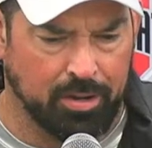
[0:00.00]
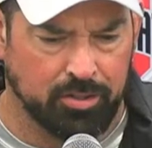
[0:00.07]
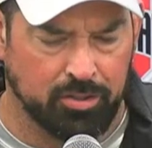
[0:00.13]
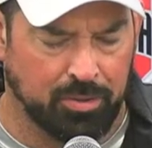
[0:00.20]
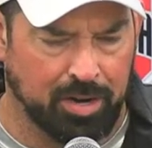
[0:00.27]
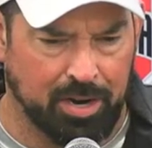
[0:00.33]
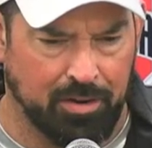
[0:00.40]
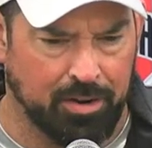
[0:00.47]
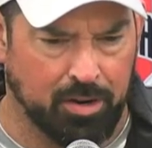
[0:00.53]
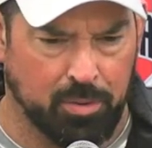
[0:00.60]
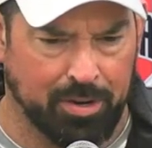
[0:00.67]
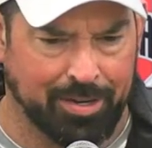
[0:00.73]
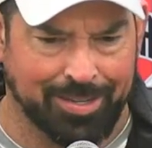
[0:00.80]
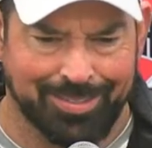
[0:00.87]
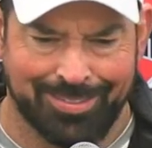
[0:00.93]
short area
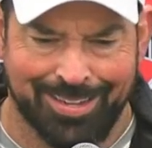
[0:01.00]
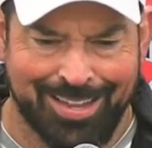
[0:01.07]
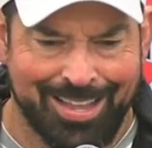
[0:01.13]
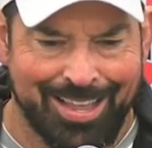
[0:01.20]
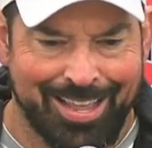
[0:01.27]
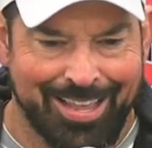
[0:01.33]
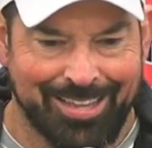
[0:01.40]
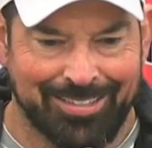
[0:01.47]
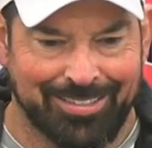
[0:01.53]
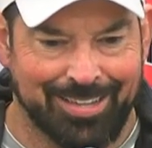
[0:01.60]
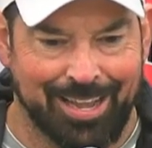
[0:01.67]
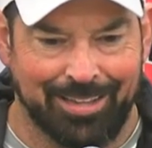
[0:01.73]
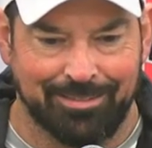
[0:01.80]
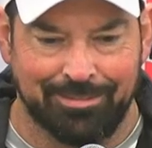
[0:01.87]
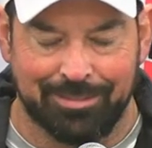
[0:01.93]
quickness. He's
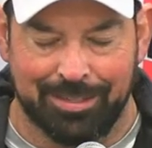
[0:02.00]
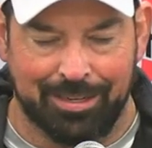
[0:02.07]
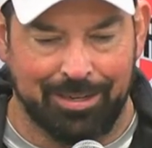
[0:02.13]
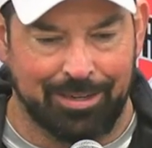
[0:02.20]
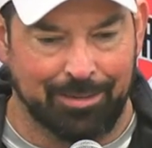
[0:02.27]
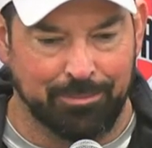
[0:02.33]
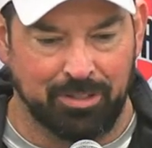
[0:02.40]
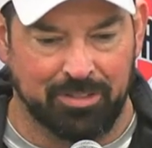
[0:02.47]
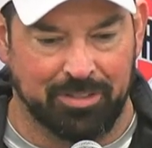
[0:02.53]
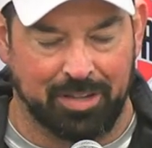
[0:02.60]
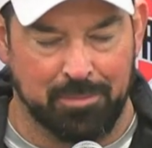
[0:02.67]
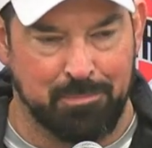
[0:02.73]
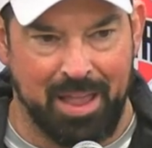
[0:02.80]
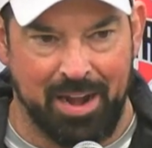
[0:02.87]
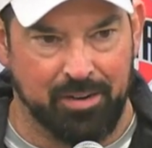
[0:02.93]
got just a
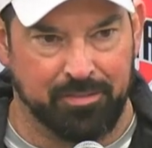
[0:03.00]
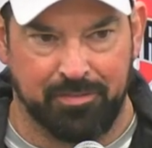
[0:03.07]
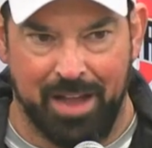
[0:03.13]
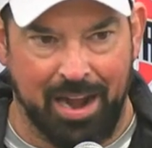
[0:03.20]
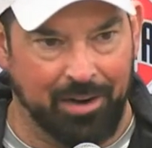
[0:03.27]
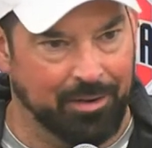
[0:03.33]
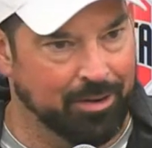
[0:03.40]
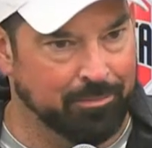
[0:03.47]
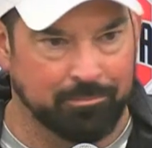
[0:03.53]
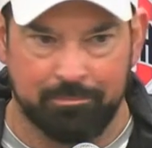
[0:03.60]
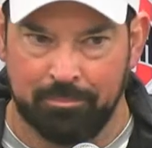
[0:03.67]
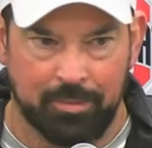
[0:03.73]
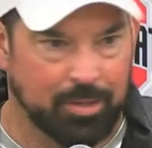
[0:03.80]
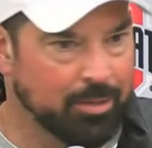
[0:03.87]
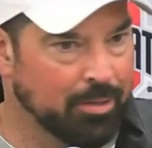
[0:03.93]
competitive fire in
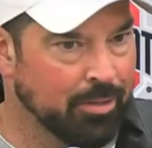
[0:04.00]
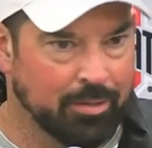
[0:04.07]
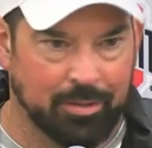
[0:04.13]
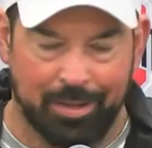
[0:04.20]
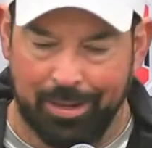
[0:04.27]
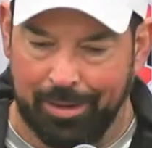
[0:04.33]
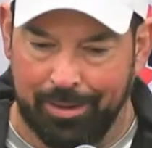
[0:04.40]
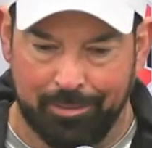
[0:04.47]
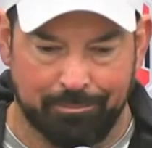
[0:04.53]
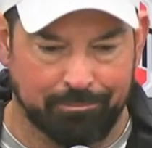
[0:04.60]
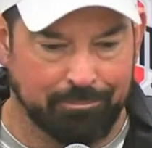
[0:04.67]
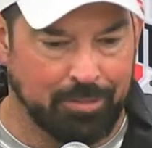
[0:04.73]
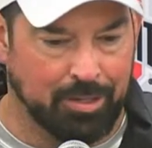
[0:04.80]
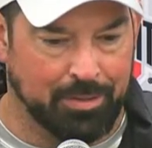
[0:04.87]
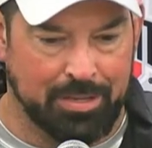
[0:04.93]

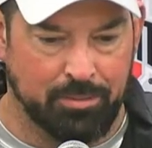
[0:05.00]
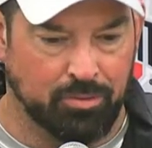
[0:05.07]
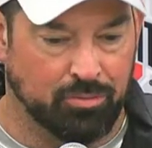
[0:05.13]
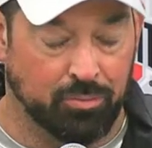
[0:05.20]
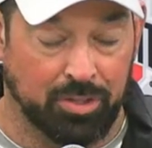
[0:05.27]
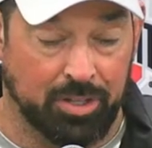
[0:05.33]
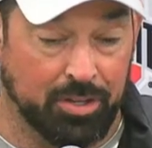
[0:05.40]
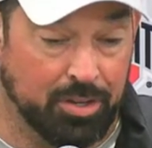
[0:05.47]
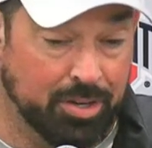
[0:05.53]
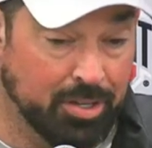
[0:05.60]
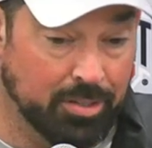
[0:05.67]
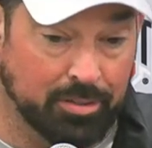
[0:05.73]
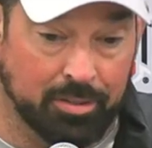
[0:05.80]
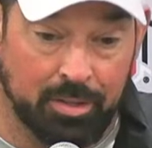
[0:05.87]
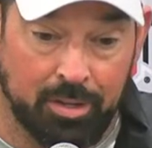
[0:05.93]
him. You know, he was really good
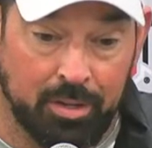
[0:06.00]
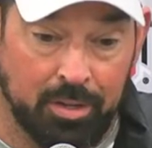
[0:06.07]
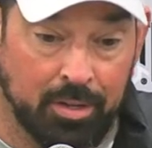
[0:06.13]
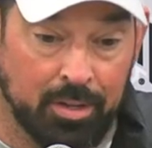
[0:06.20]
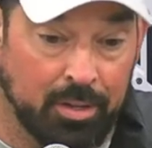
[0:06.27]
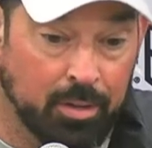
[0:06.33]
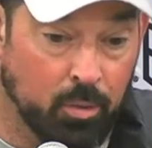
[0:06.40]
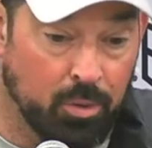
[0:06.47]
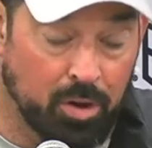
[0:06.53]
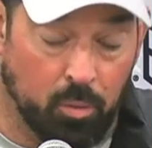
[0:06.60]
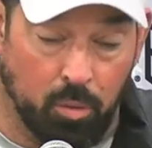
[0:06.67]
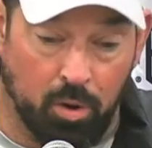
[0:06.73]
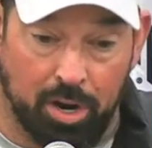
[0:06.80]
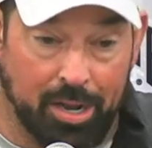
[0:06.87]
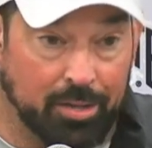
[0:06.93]
in winter
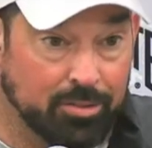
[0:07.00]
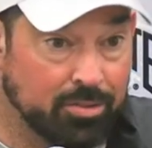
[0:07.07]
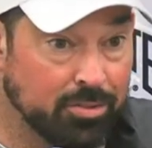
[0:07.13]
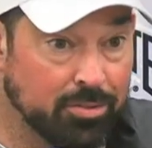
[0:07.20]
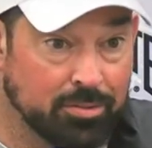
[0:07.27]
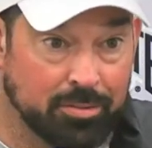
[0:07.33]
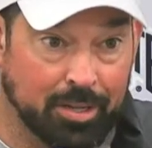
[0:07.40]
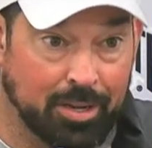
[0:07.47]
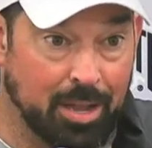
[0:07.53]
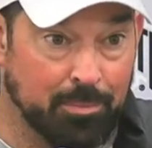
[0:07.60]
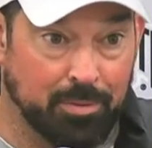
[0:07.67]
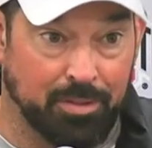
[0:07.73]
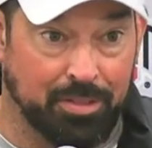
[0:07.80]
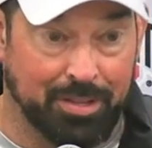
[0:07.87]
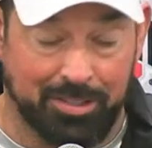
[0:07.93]
workouts, a
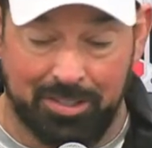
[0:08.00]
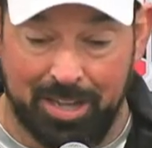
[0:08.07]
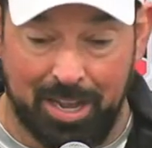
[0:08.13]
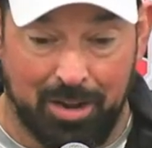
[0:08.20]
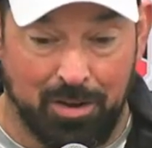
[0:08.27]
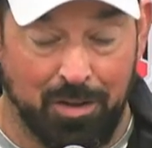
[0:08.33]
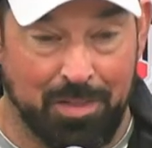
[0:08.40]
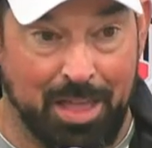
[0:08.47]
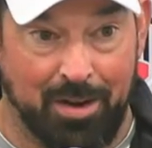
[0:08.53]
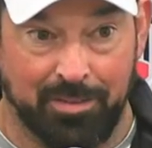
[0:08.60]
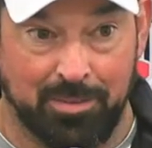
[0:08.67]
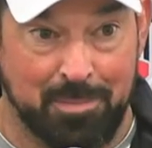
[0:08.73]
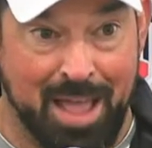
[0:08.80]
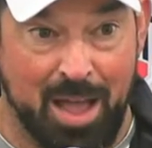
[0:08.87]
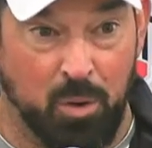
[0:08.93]
couple of things he got called down on
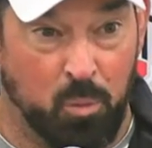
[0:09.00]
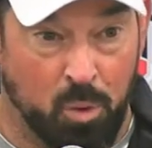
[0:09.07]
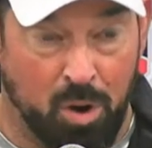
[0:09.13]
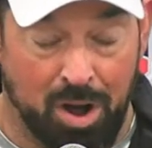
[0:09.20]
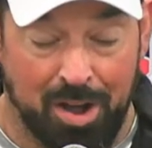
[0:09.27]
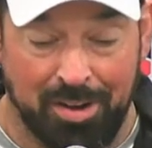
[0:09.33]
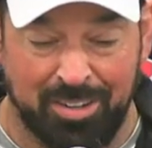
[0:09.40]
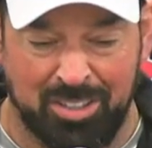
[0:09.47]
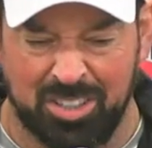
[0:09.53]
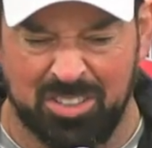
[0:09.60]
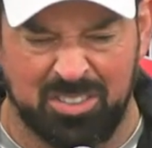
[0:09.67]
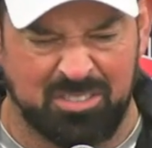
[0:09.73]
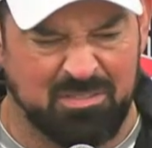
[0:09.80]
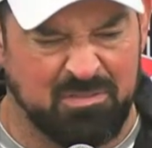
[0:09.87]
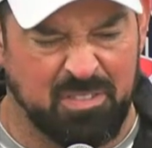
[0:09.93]
the mat. One,
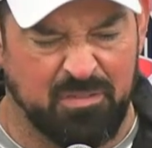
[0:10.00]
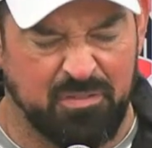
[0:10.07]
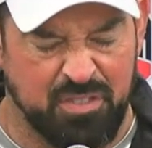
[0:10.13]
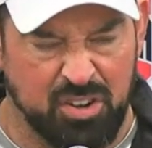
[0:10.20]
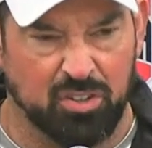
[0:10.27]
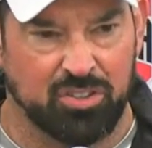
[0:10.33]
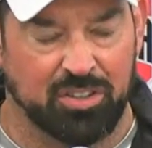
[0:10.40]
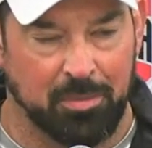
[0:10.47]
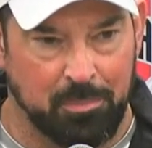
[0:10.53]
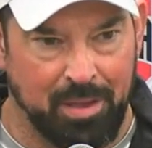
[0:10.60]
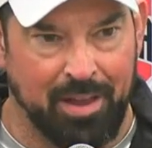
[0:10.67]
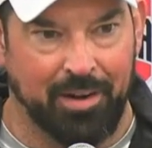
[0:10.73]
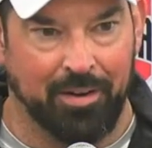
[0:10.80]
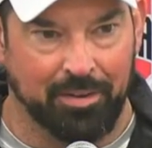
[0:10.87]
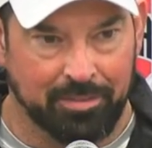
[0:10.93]
just fierce
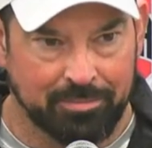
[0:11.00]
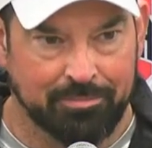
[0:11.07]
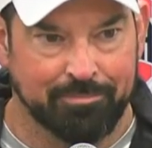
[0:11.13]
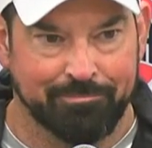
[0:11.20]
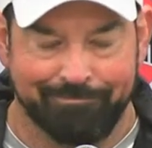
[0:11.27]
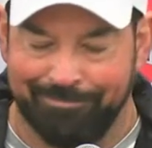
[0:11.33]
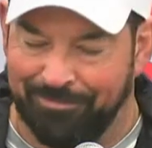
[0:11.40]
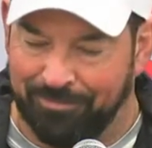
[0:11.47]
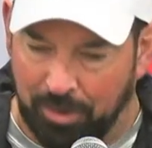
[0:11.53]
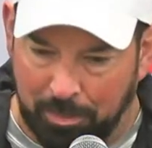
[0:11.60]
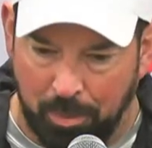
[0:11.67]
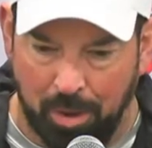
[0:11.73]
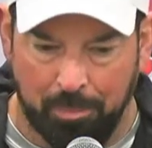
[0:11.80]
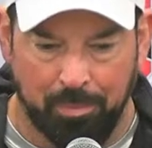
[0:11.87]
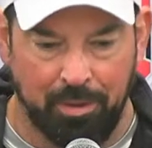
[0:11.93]
competitor,
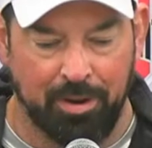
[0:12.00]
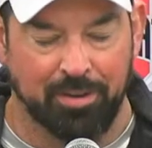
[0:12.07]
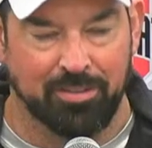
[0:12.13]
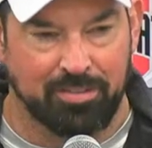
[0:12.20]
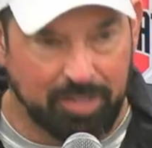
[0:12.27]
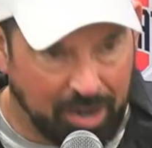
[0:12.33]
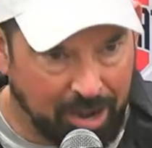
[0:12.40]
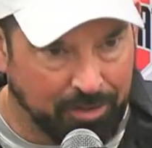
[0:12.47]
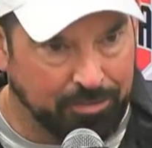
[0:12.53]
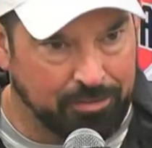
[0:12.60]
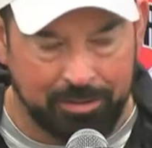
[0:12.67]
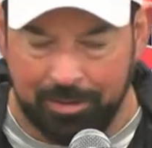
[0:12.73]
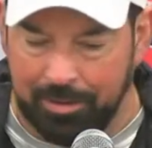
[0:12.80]
football player, tough,